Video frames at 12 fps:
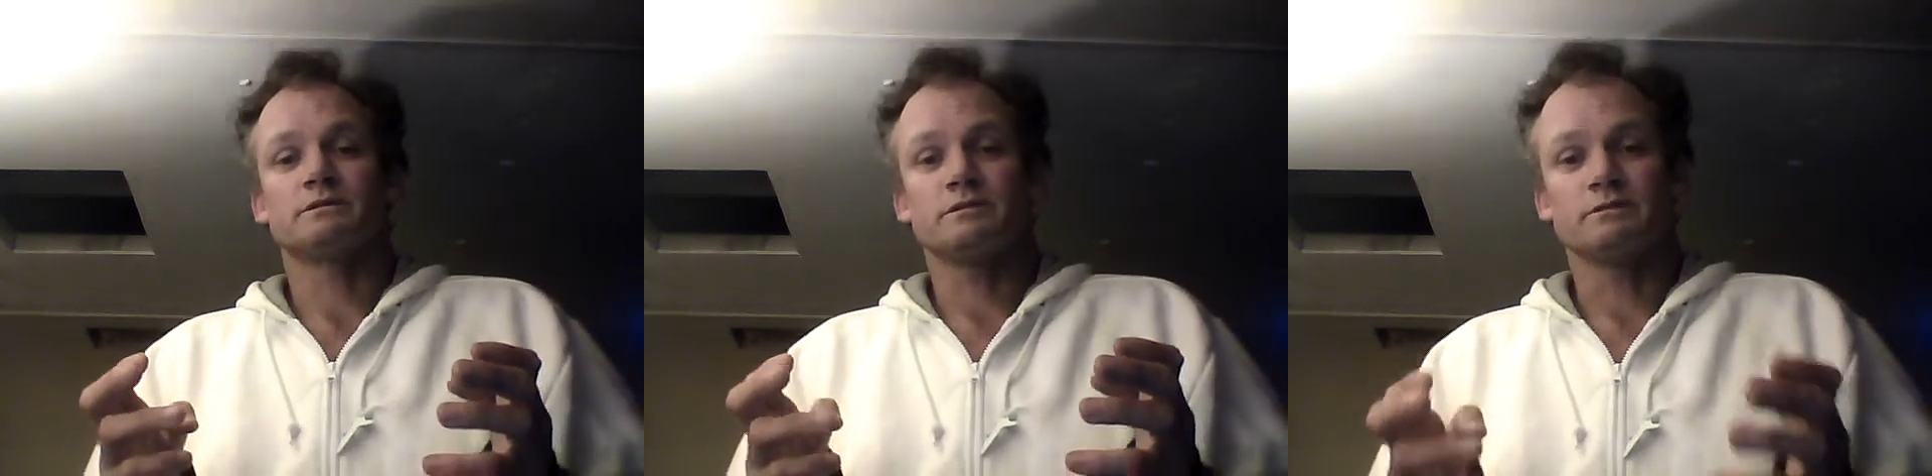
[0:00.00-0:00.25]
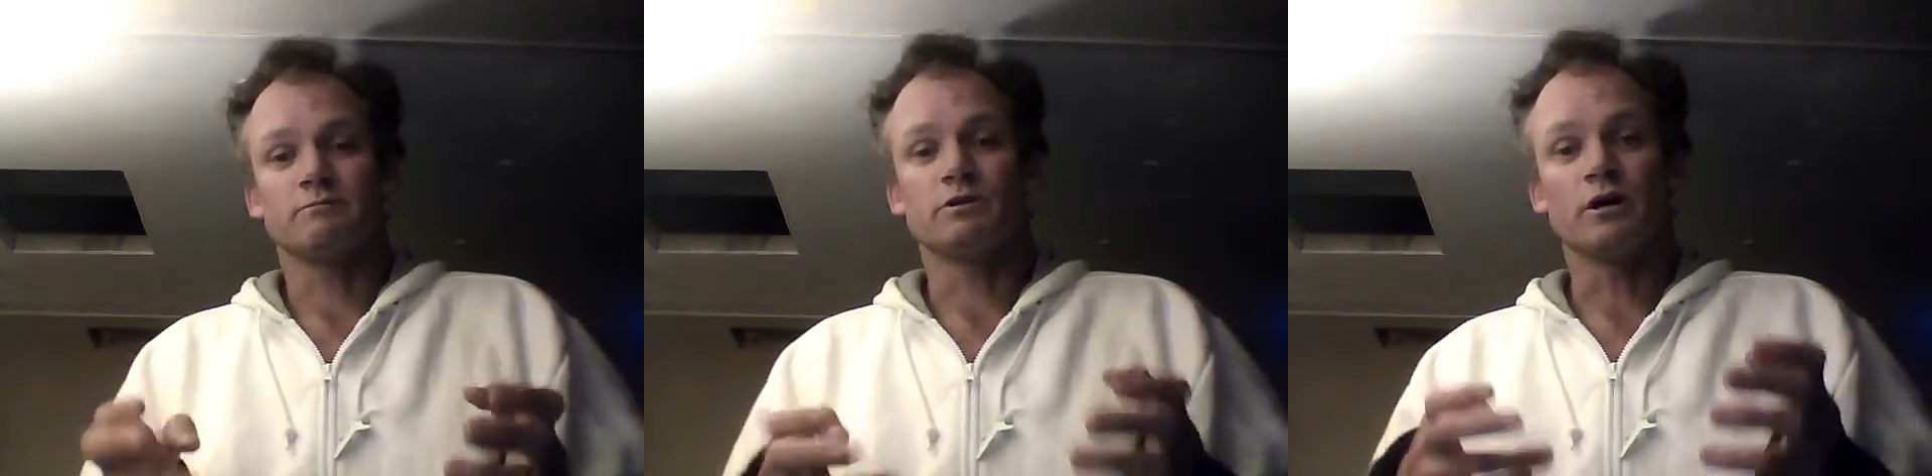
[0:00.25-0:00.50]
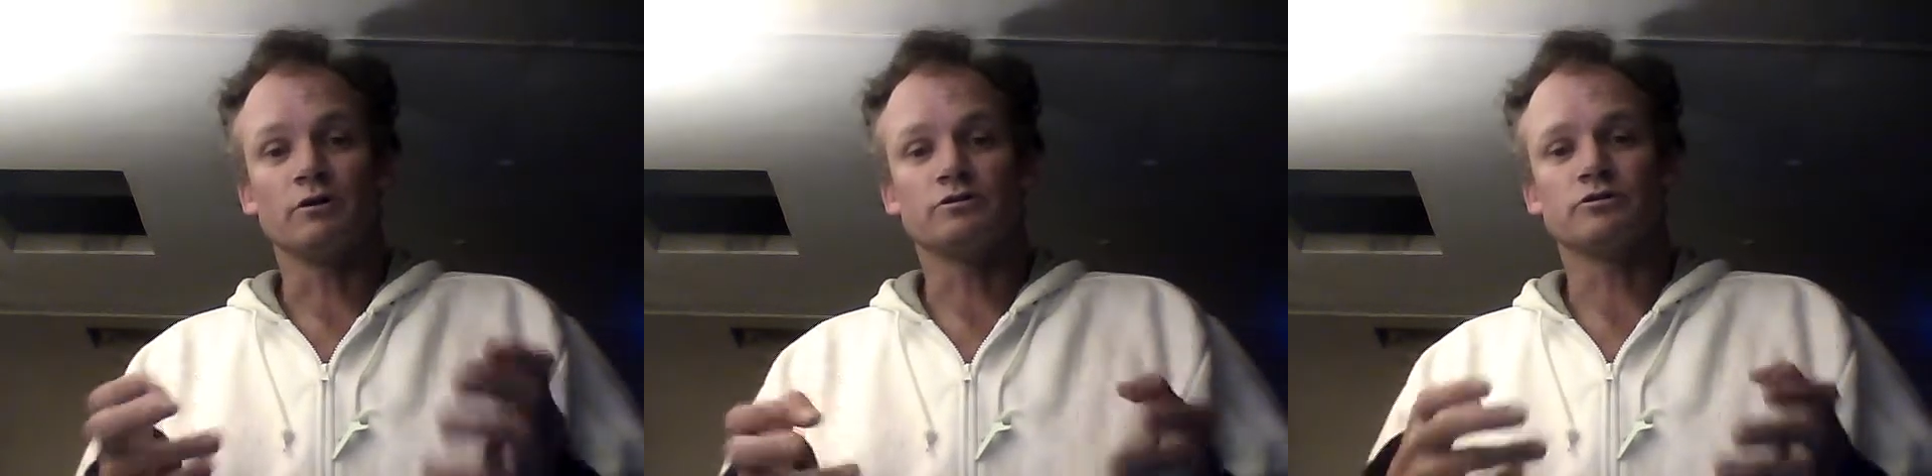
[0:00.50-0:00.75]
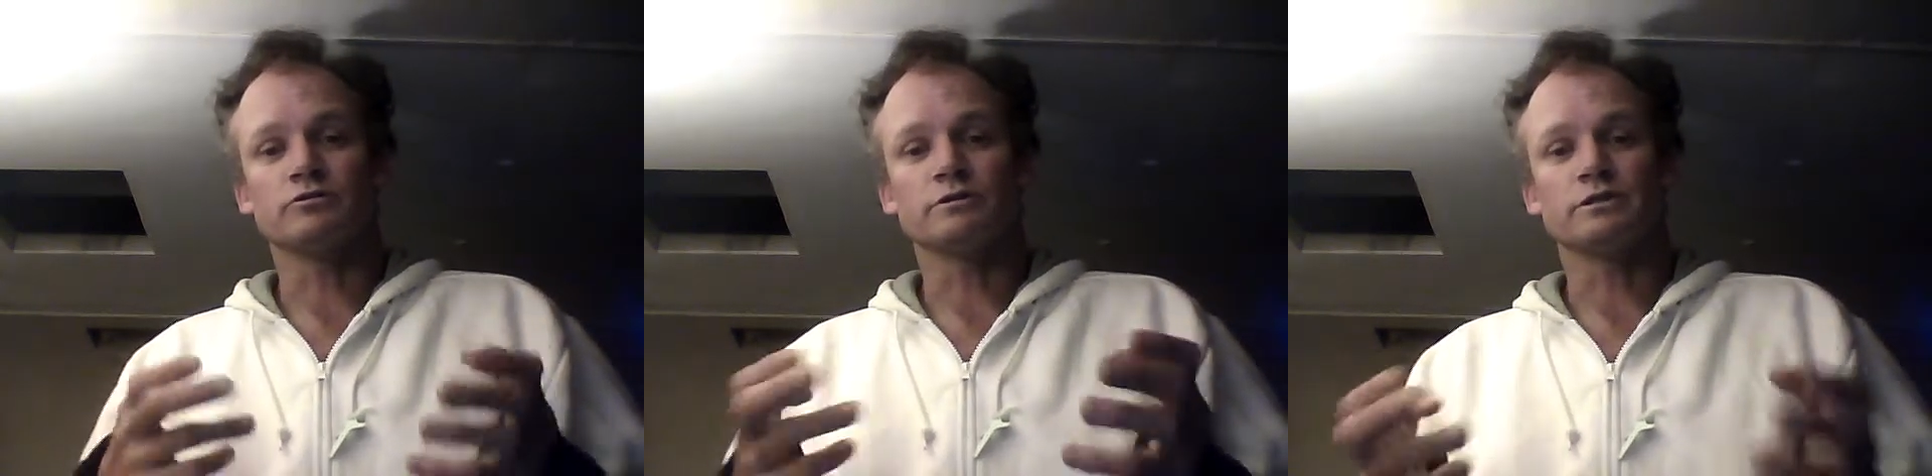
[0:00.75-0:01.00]
some
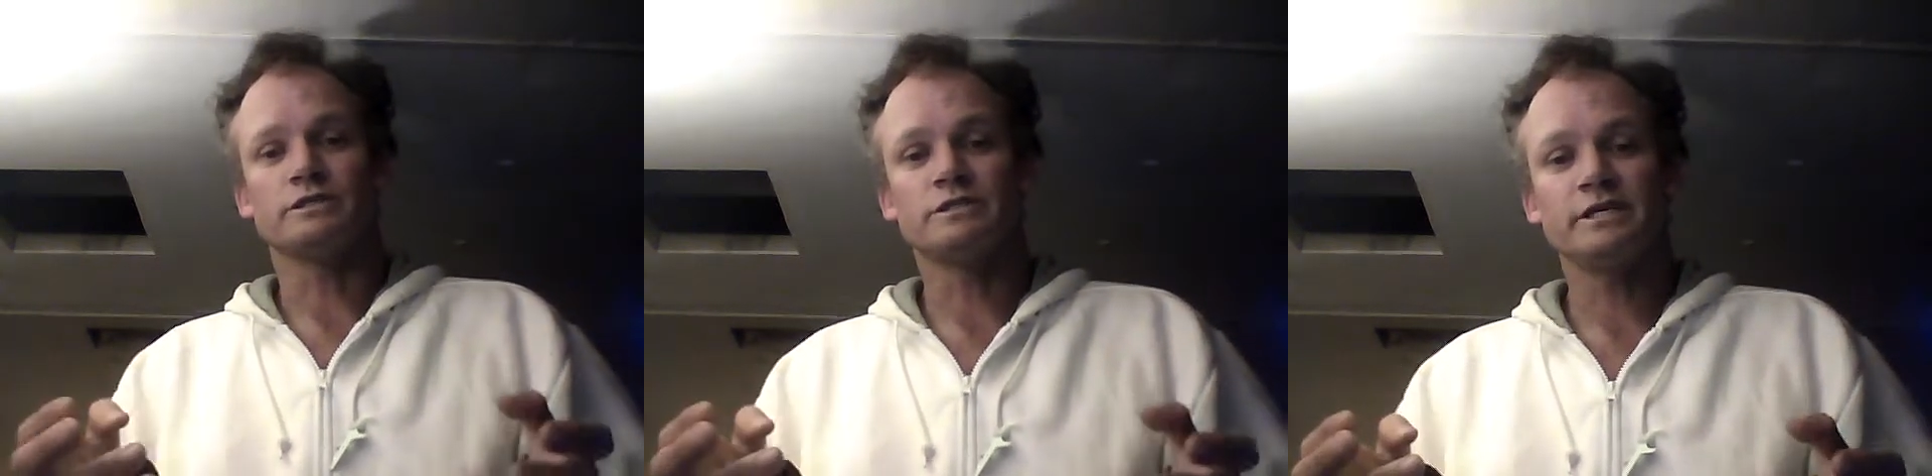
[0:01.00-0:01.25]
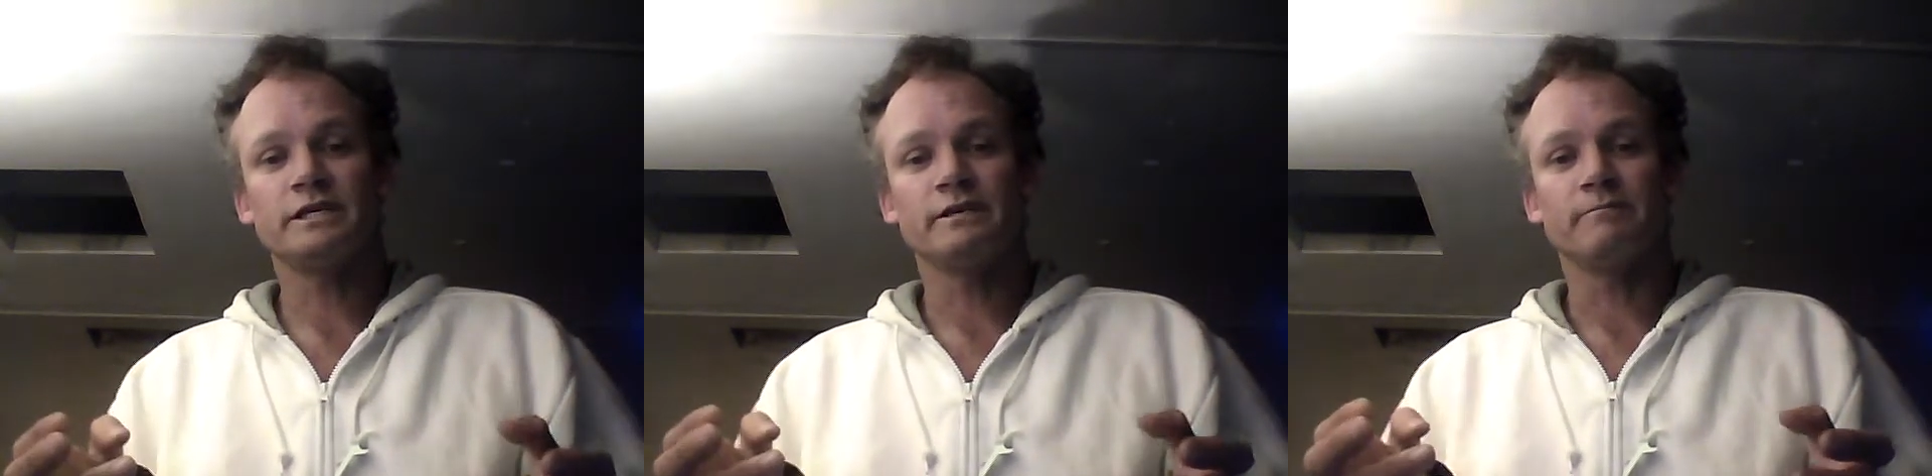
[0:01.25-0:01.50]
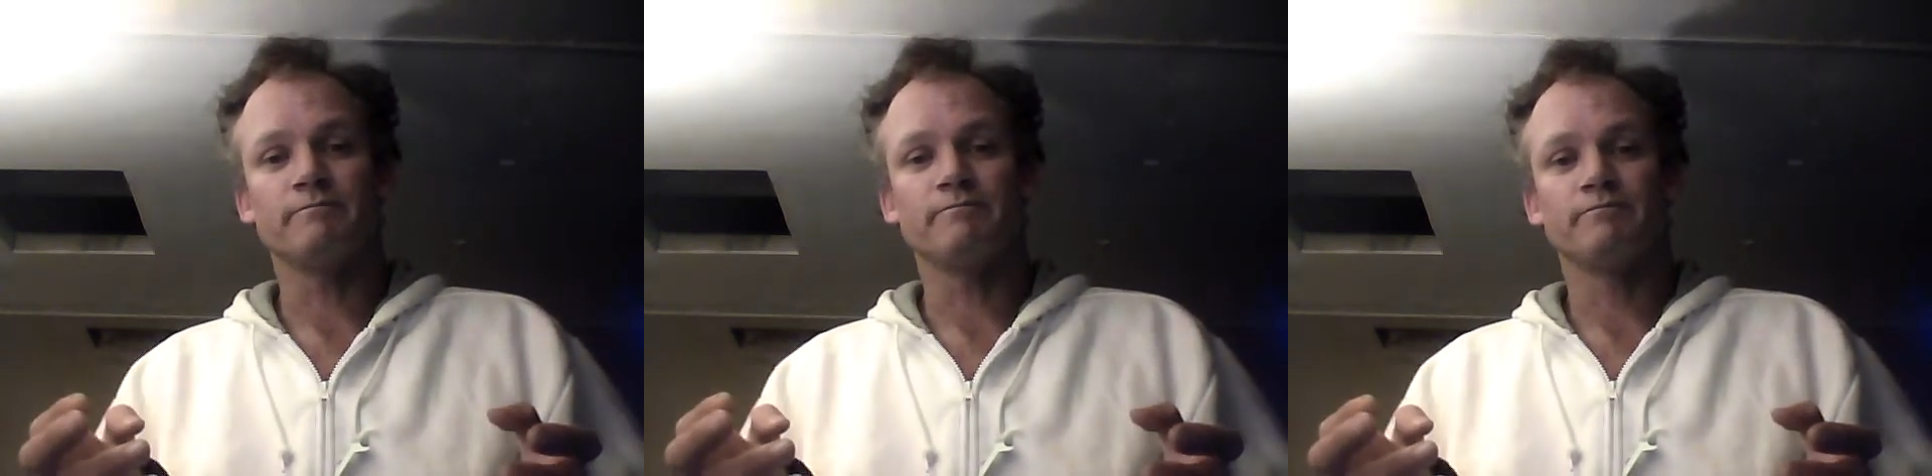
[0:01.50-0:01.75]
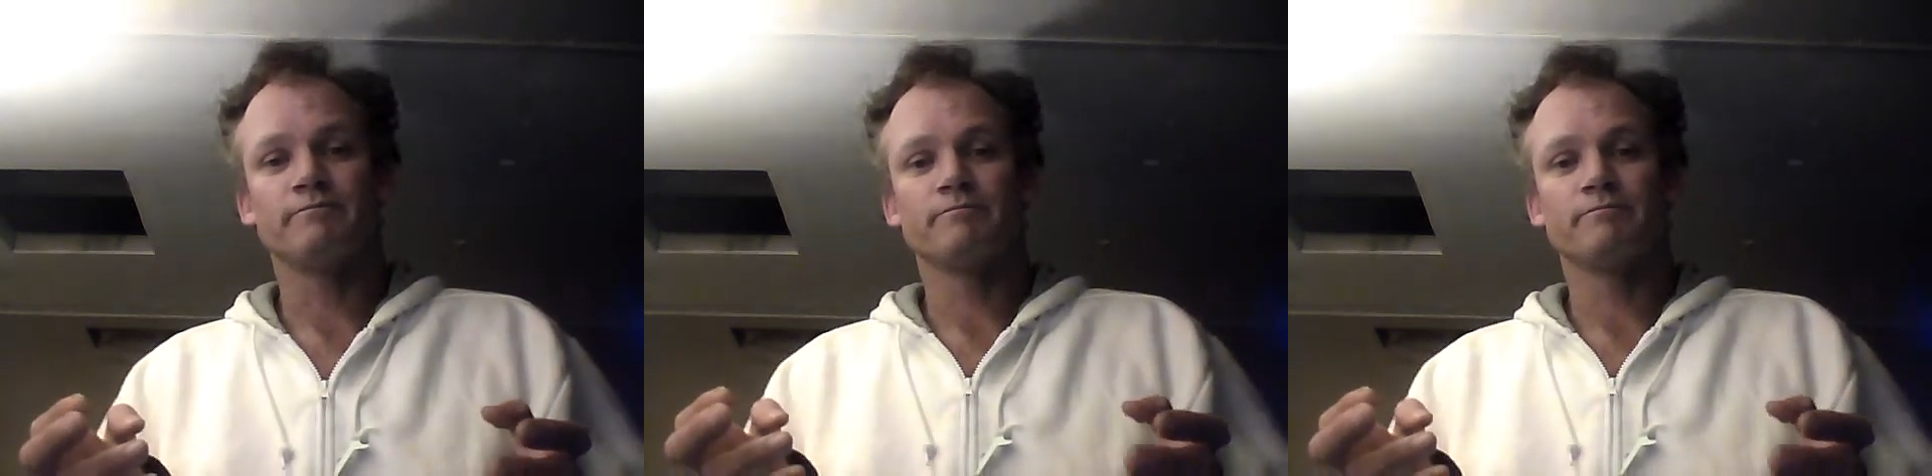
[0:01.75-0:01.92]
cultures esteem